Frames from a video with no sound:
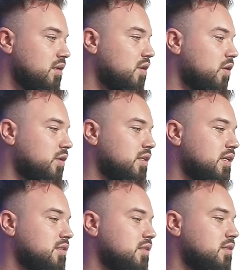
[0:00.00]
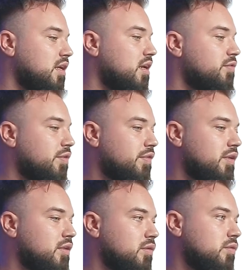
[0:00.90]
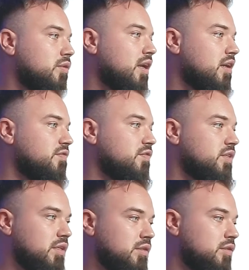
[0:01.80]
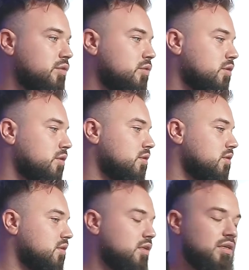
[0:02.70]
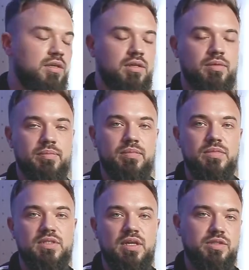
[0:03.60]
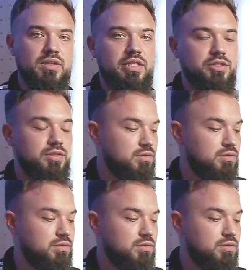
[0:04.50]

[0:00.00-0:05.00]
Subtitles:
organizing everything you have in your sound selection.